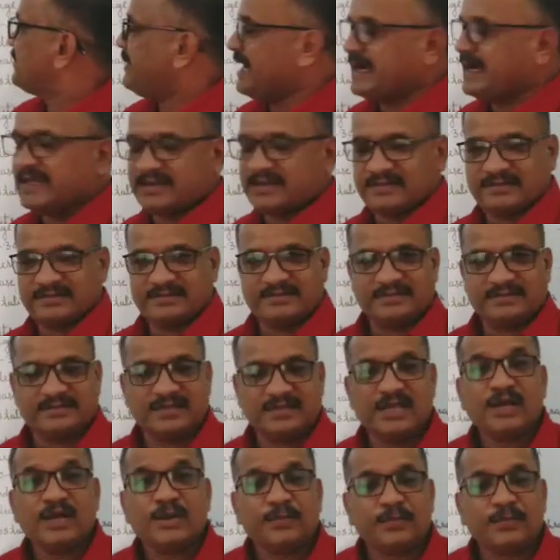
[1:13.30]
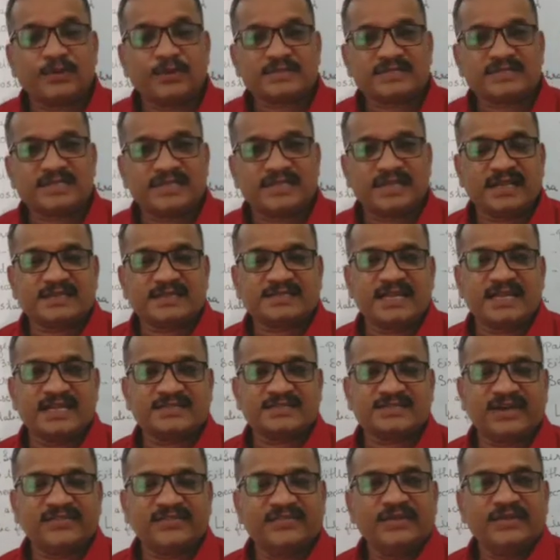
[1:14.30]
bladder. Posterior
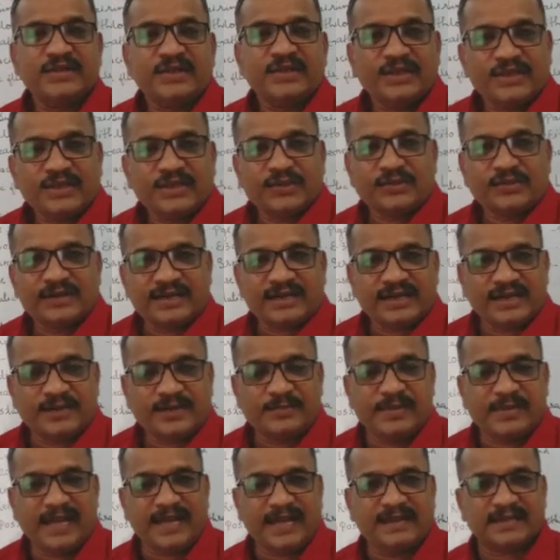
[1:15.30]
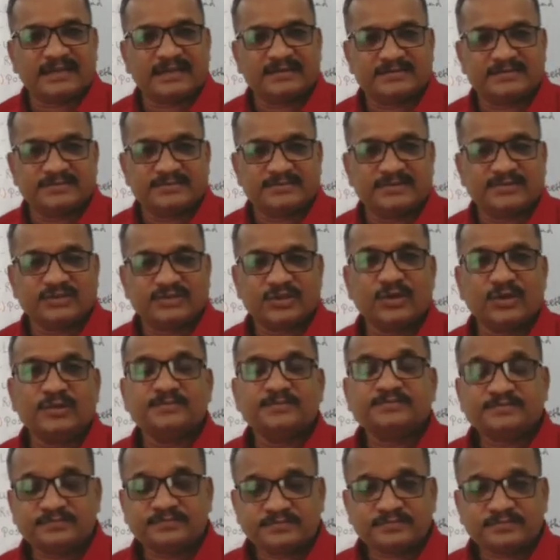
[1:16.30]
sides of urinary bladder.
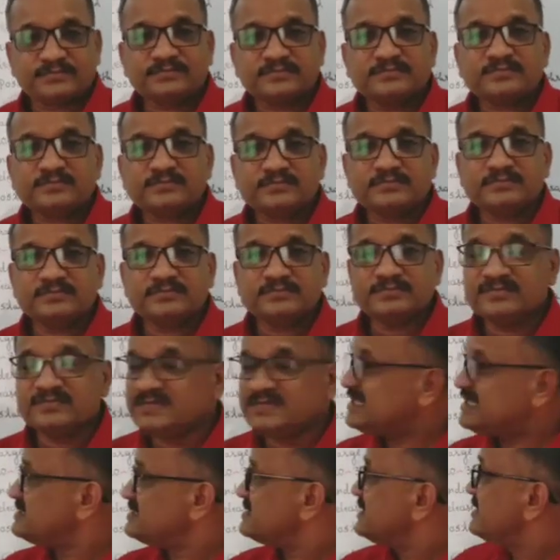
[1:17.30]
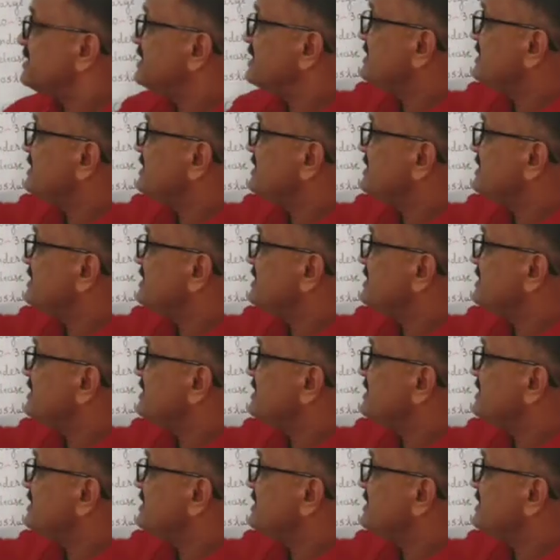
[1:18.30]
So these